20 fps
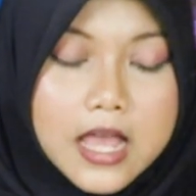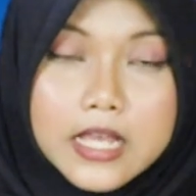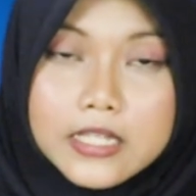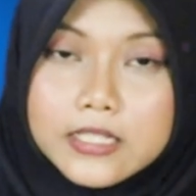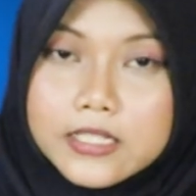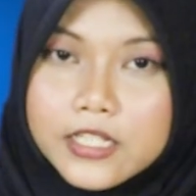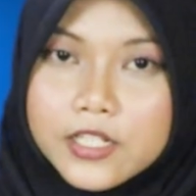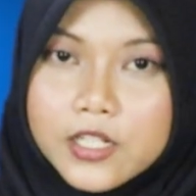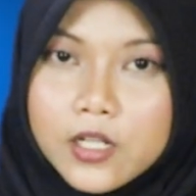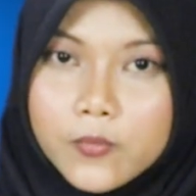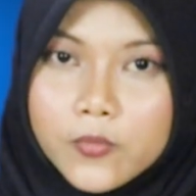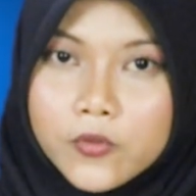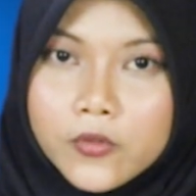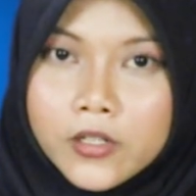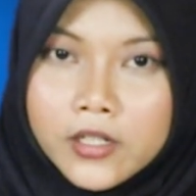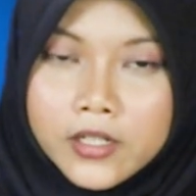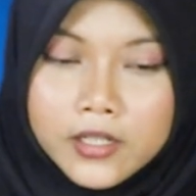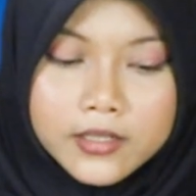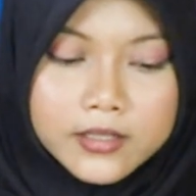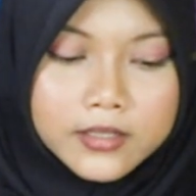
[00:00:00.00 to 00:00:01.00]

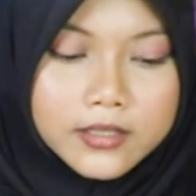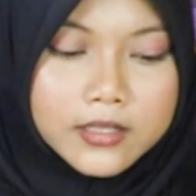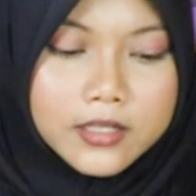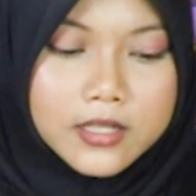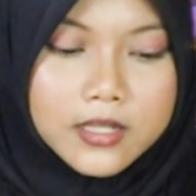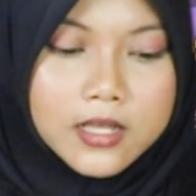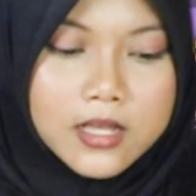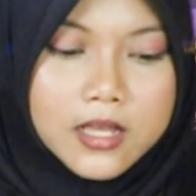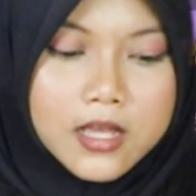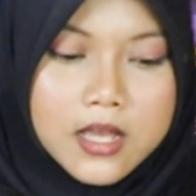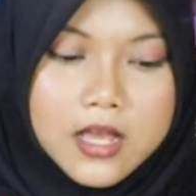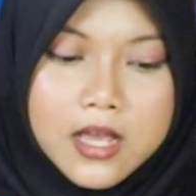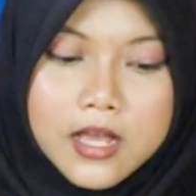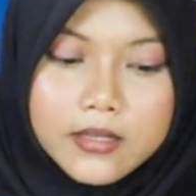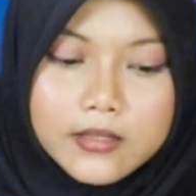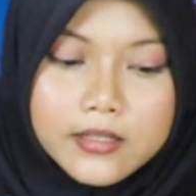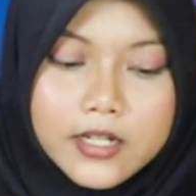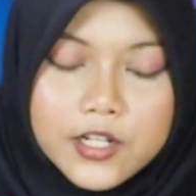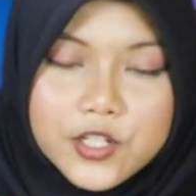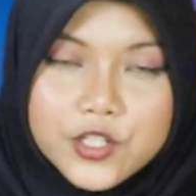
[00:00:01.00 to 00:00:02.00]
Singapore.
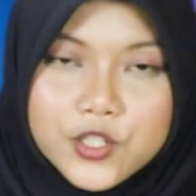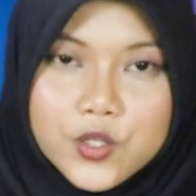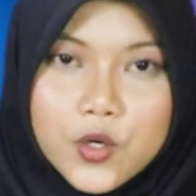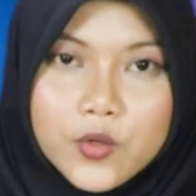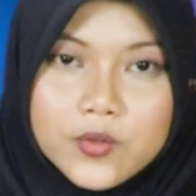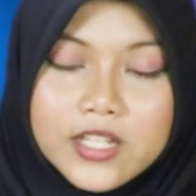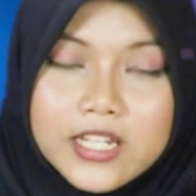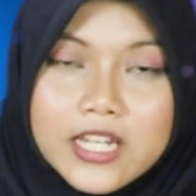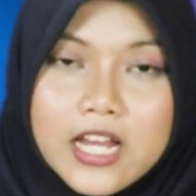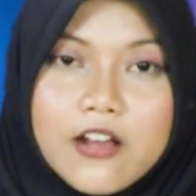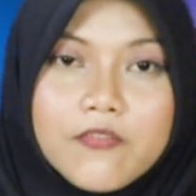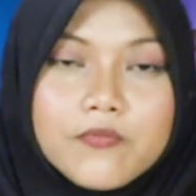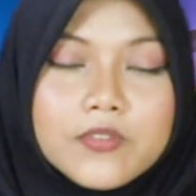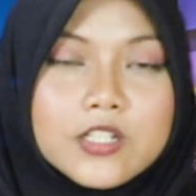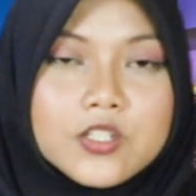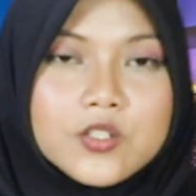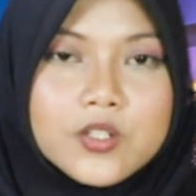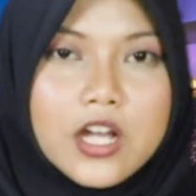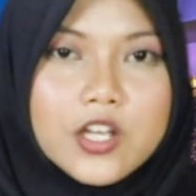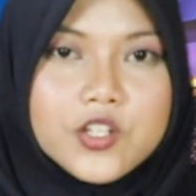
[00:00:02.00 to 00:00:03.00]
There is not enough
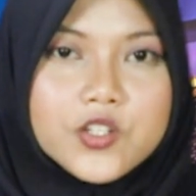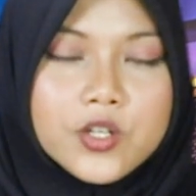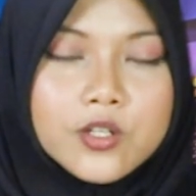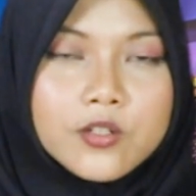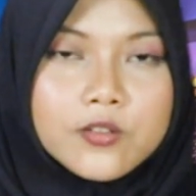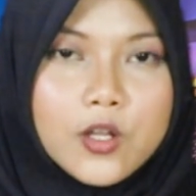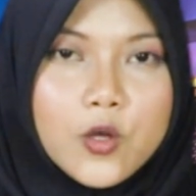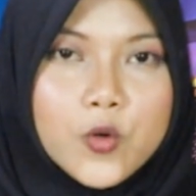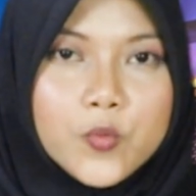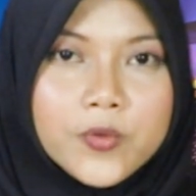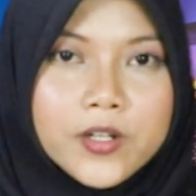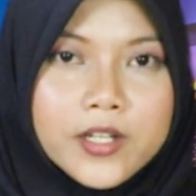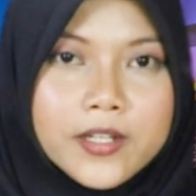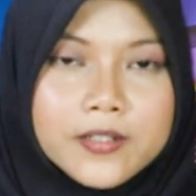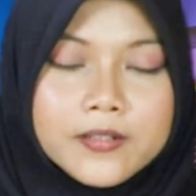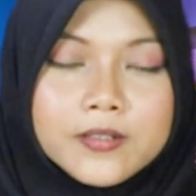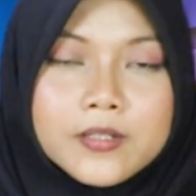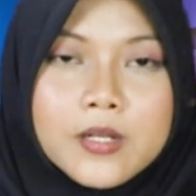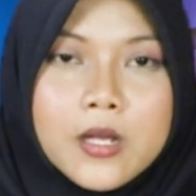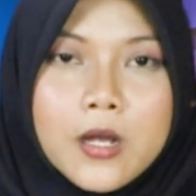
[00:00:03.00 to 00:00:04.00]
discussion
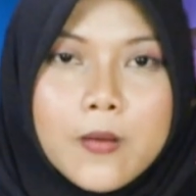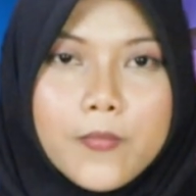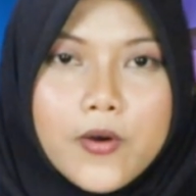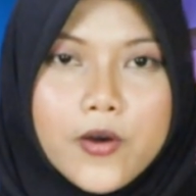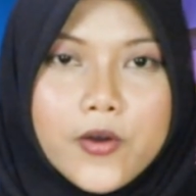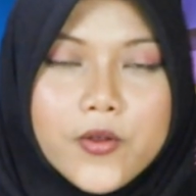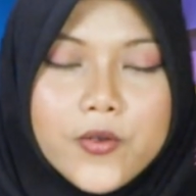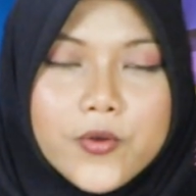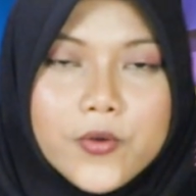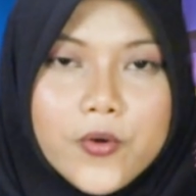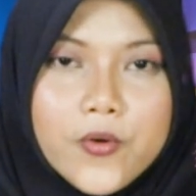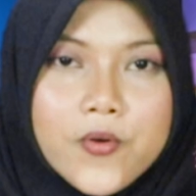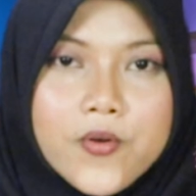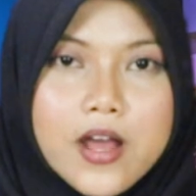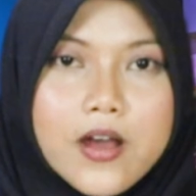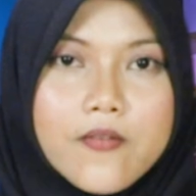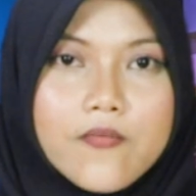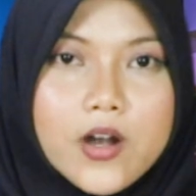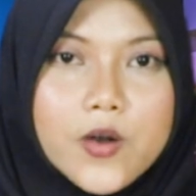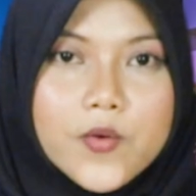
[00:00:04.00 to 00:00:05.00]
globally or the
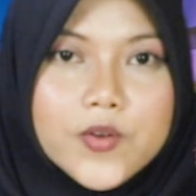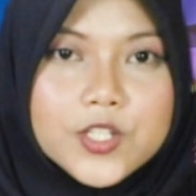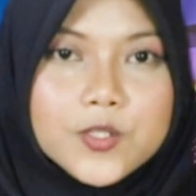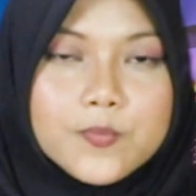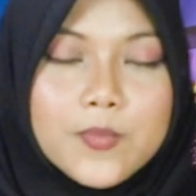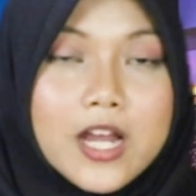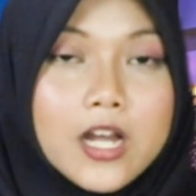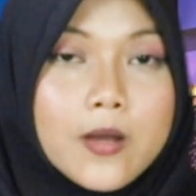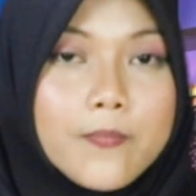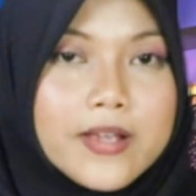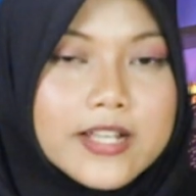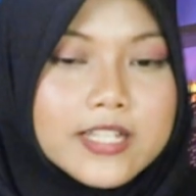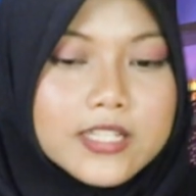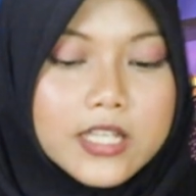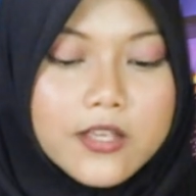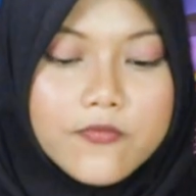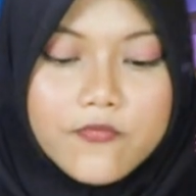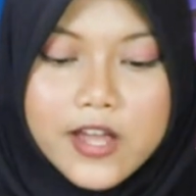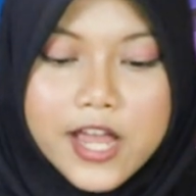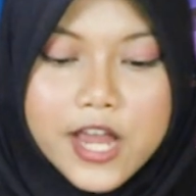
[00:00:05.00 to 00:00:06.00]
coronavirus pandemic's
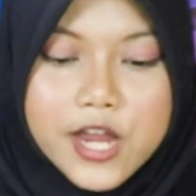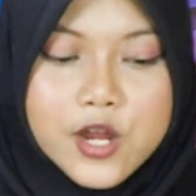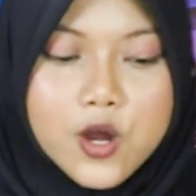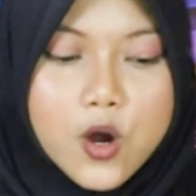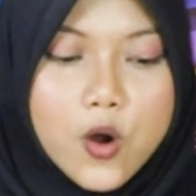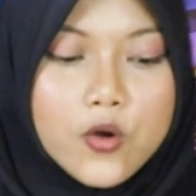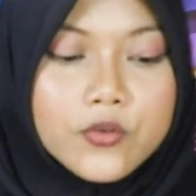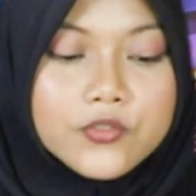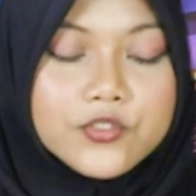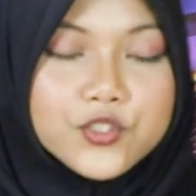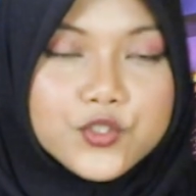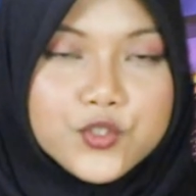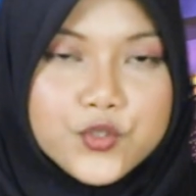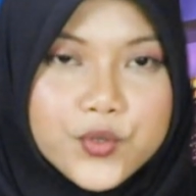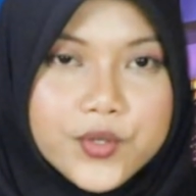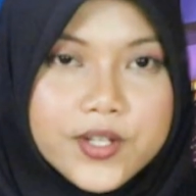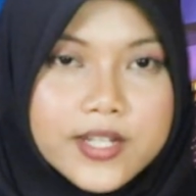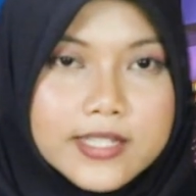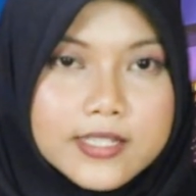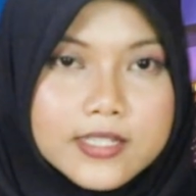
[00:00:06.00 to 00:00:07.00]
effect on
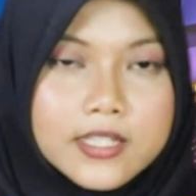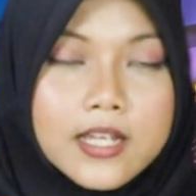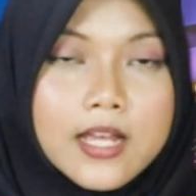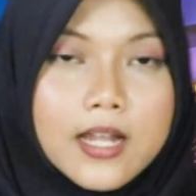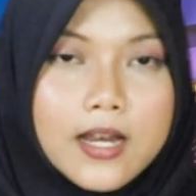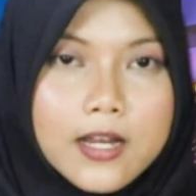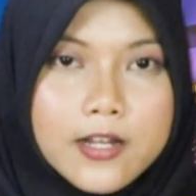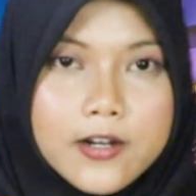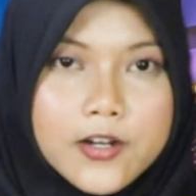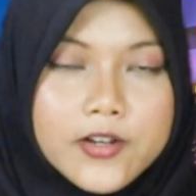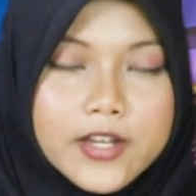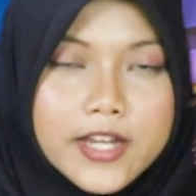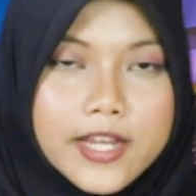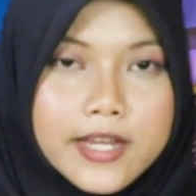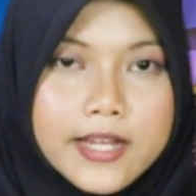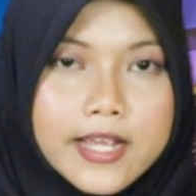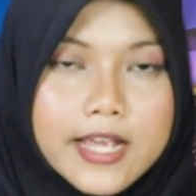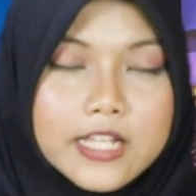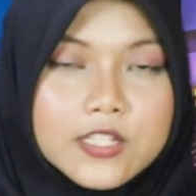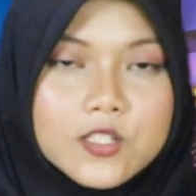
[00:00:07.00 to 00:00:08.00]
students
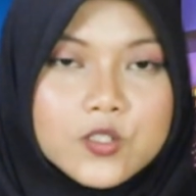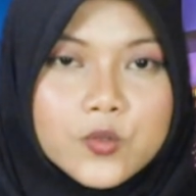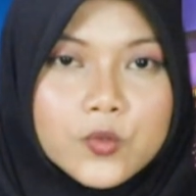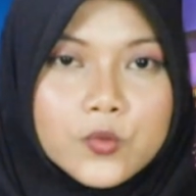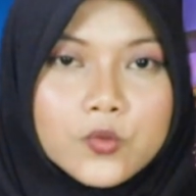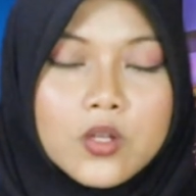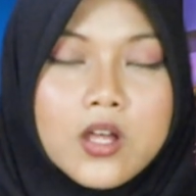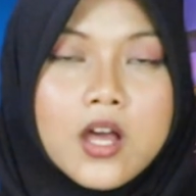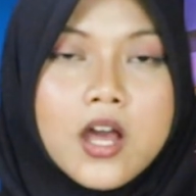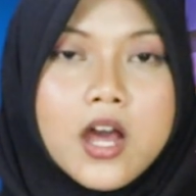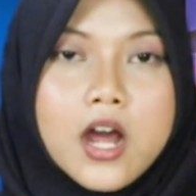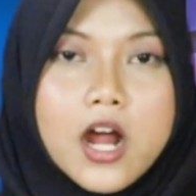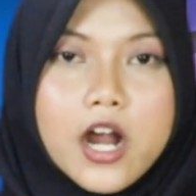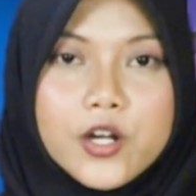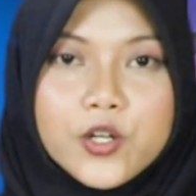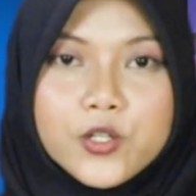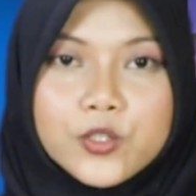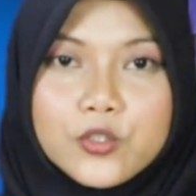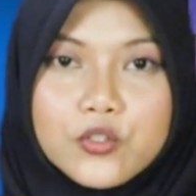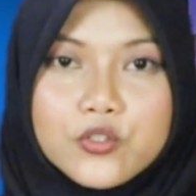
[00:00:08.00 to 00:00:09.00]
learning at school
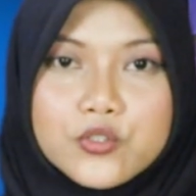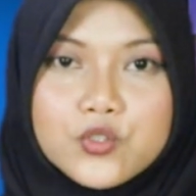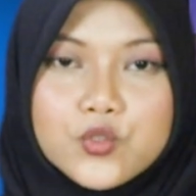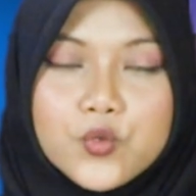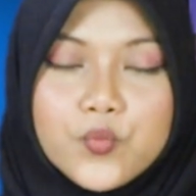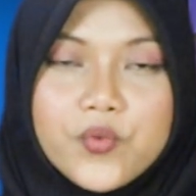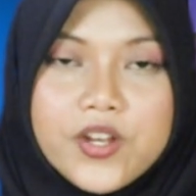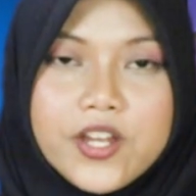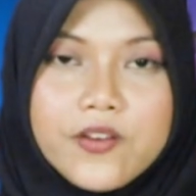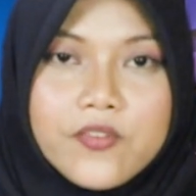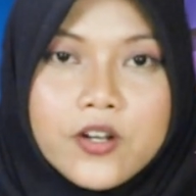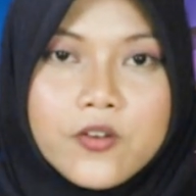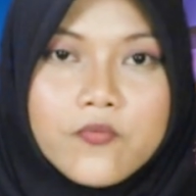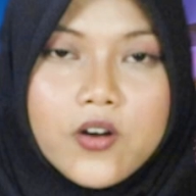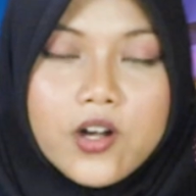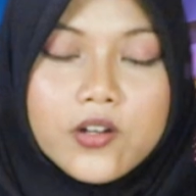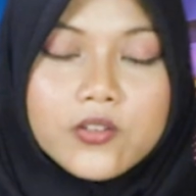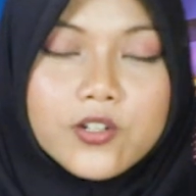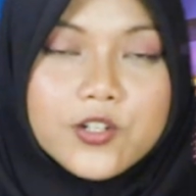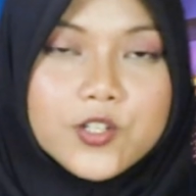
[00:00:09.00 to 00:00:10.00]
are close to prevent
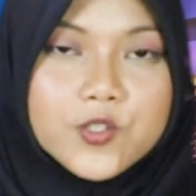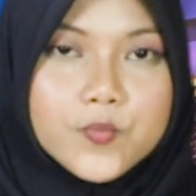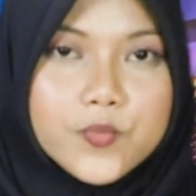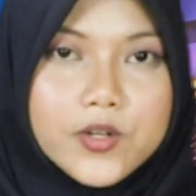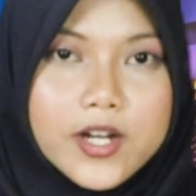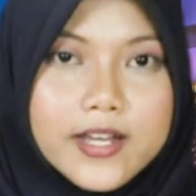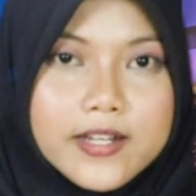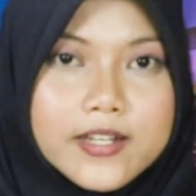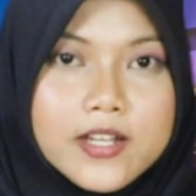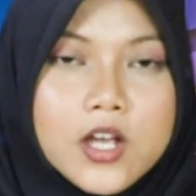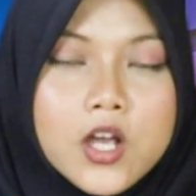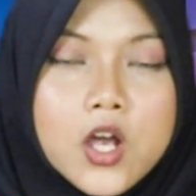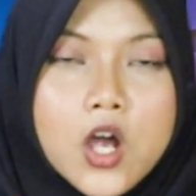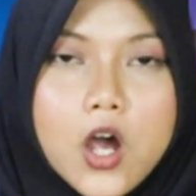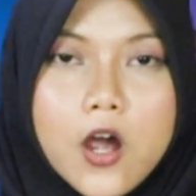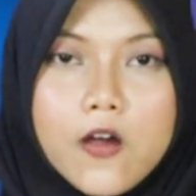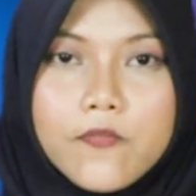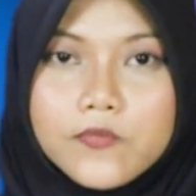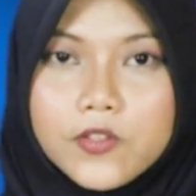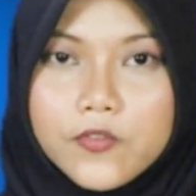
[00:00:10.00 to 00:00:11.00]
further spread
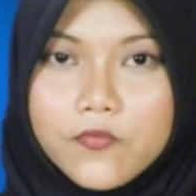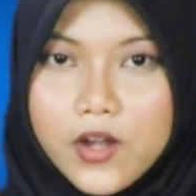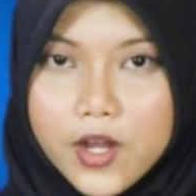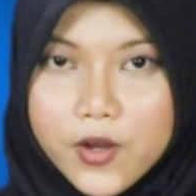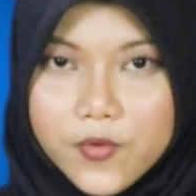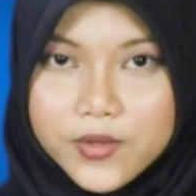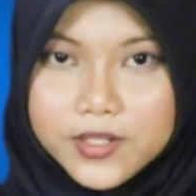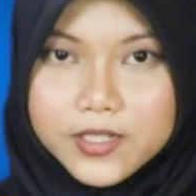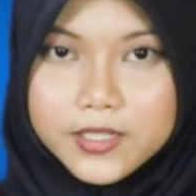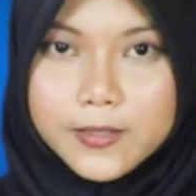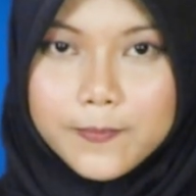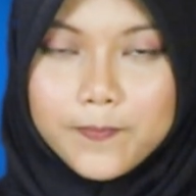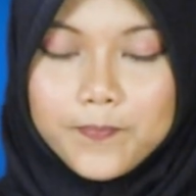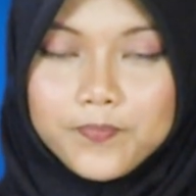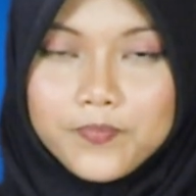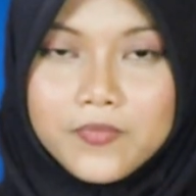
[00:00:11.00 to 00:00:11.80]
of the virus.